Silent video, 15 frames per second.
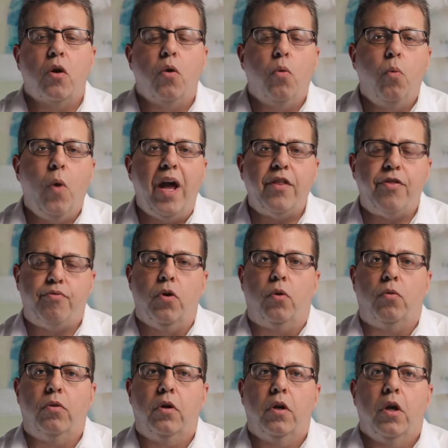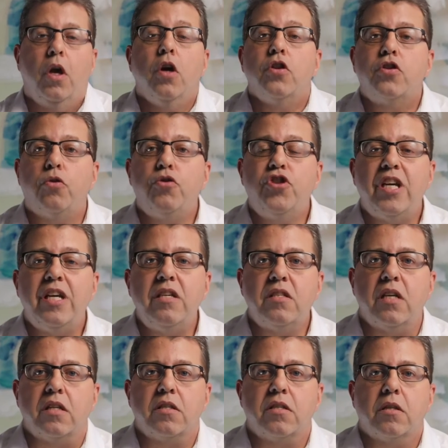went through. So
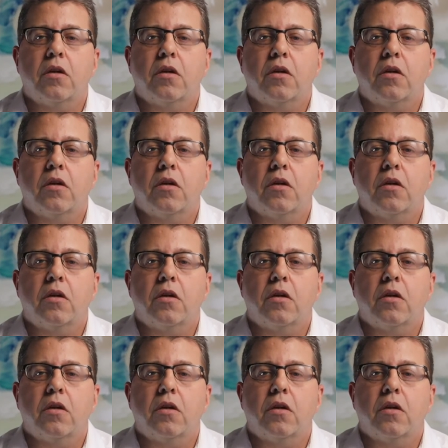Jesus,